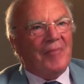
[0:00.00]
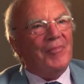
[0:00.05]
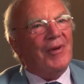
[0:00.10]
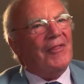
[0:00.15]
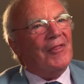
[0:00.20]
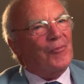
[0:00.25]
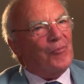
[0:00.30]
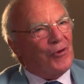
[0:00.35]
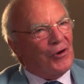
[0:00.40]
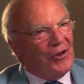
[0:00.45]

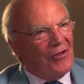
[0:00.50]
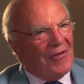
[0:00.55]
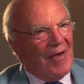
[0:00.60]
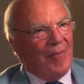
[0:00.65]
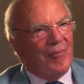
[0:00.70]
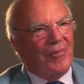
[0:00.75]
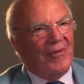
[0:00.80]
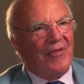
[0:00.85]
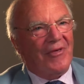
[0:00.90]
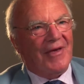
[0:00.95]
But the British
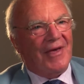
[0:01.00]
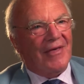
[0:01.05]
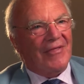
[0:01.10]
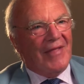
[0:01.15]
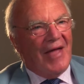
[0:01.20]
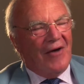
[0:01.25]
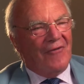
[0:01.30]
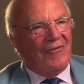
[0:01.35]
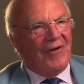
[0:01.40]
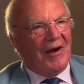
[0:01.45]
Embassy
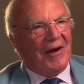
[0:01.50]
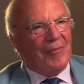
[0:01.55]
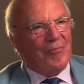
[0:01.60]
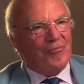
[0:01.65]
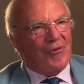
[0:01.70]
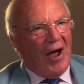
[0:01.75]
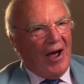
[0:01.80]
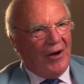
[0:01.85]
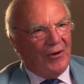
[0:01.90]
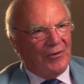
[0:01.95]
is now very
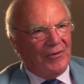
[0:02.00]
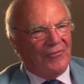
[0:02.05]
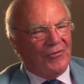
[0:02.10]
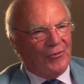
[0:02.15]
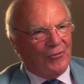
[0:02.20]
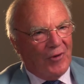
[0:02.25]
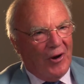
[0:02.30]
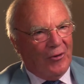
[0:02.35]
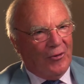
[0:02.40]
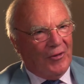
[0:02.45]
proud of
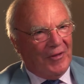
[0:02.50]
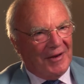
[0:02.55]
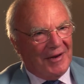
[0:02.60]
the role